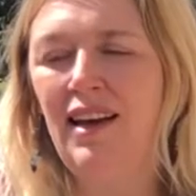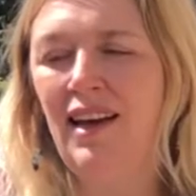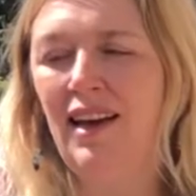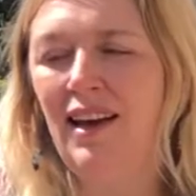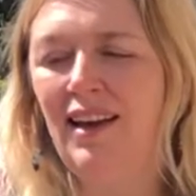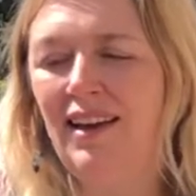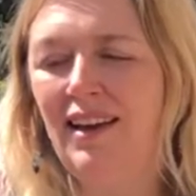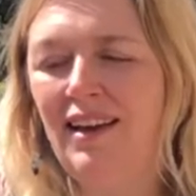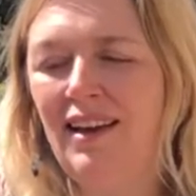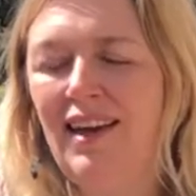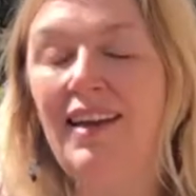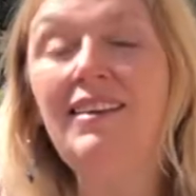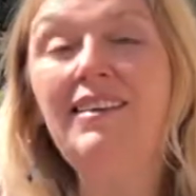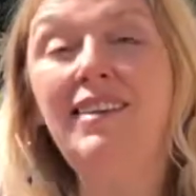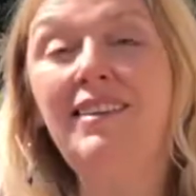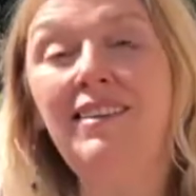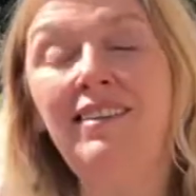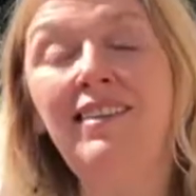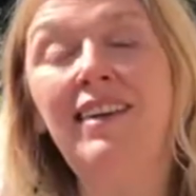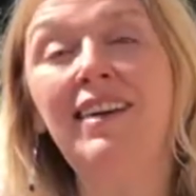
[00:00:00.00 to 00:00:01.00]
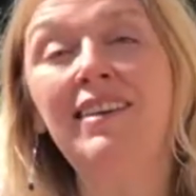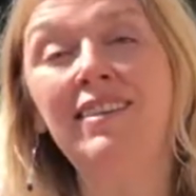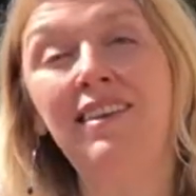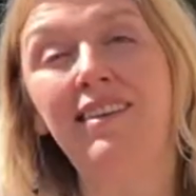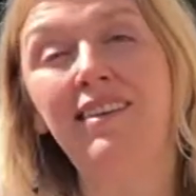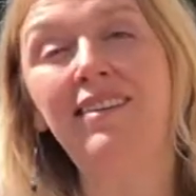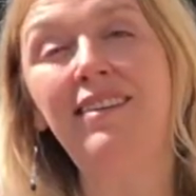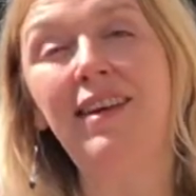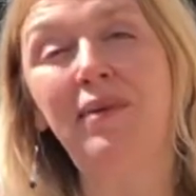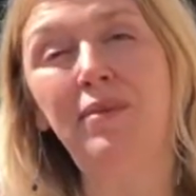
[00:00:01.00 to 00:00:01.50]
and this is actually
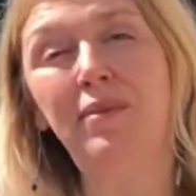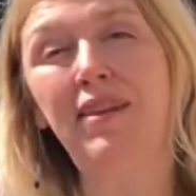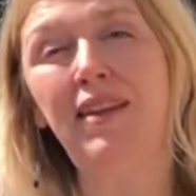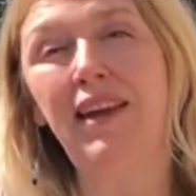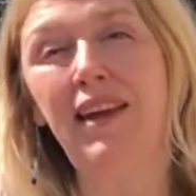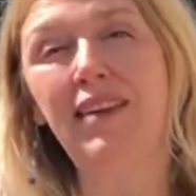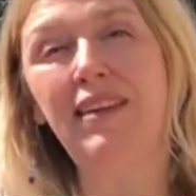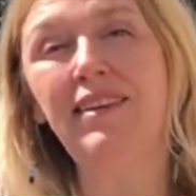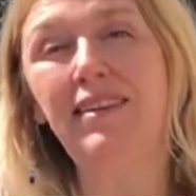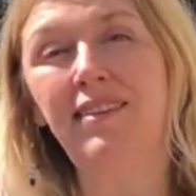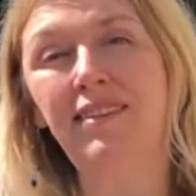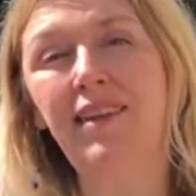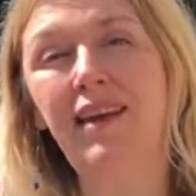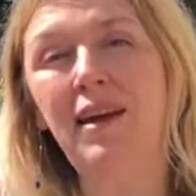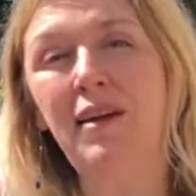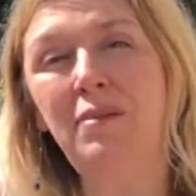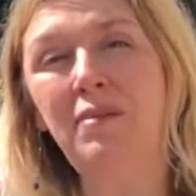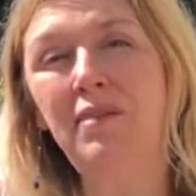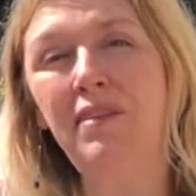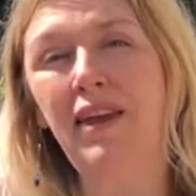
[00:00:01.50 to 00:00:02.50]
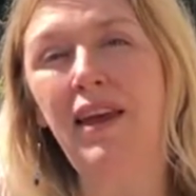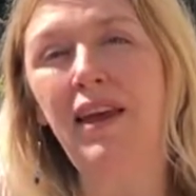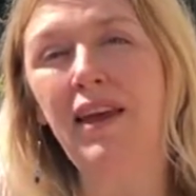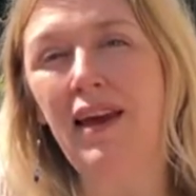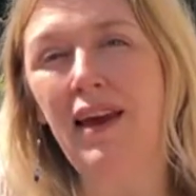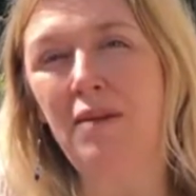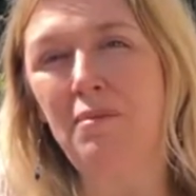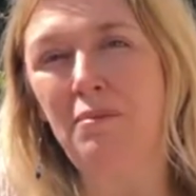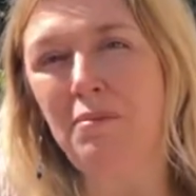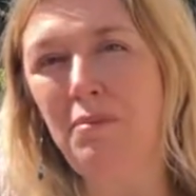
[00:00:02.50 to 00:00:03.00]
something, the same thing
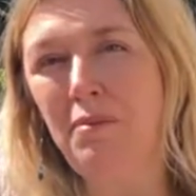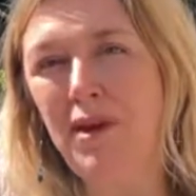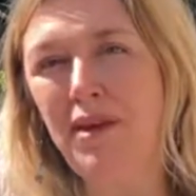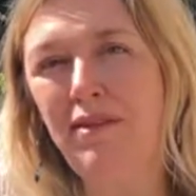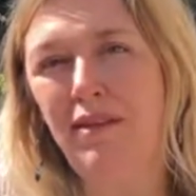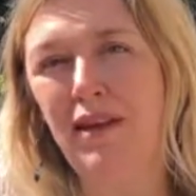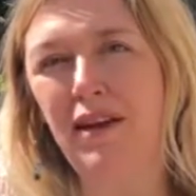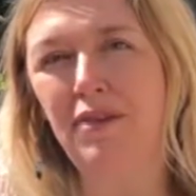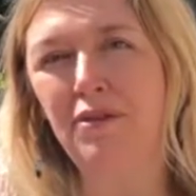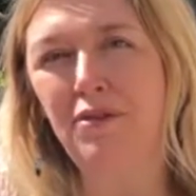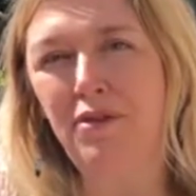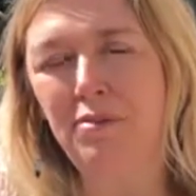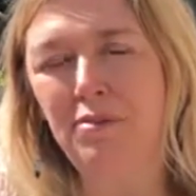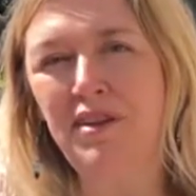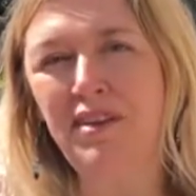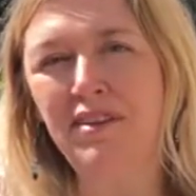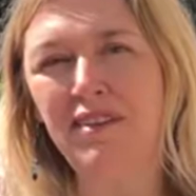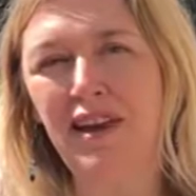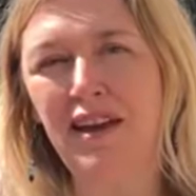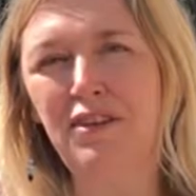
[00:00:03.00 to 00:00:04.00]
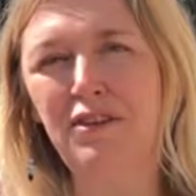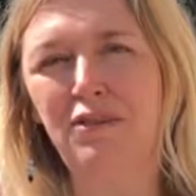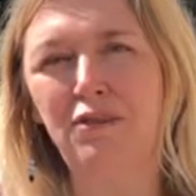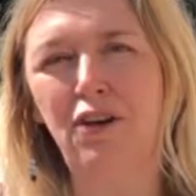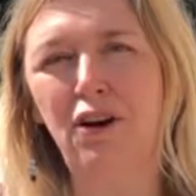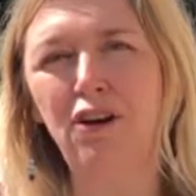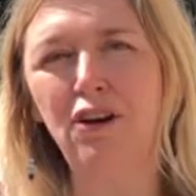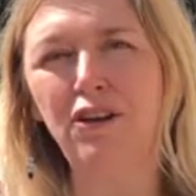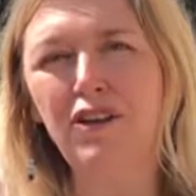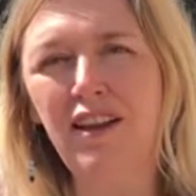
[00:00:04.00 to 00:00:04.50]
I'm missing from this kind of
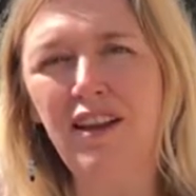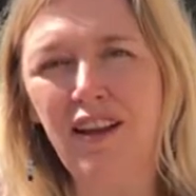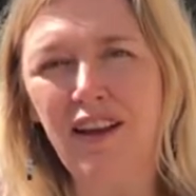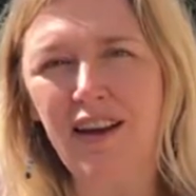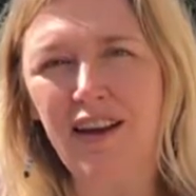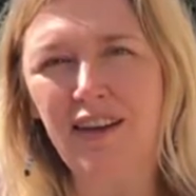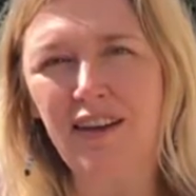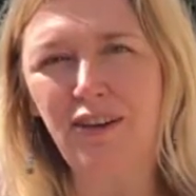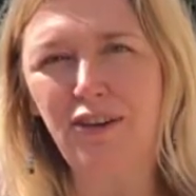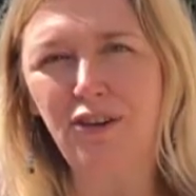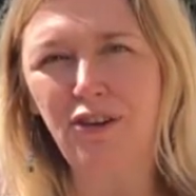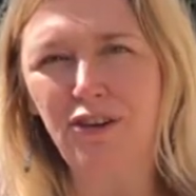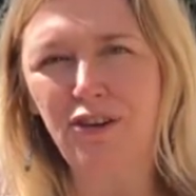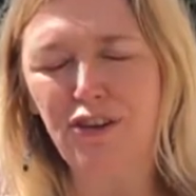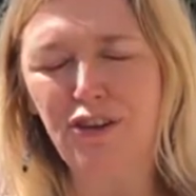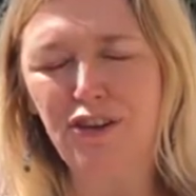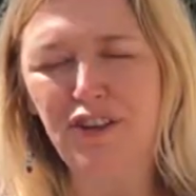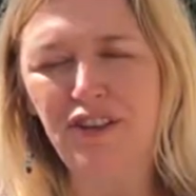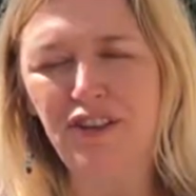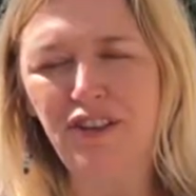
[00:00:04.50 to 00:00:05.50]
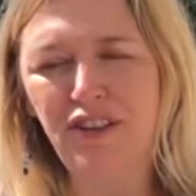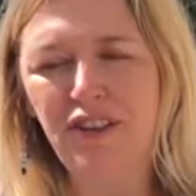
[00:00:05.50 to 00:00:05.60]
online course,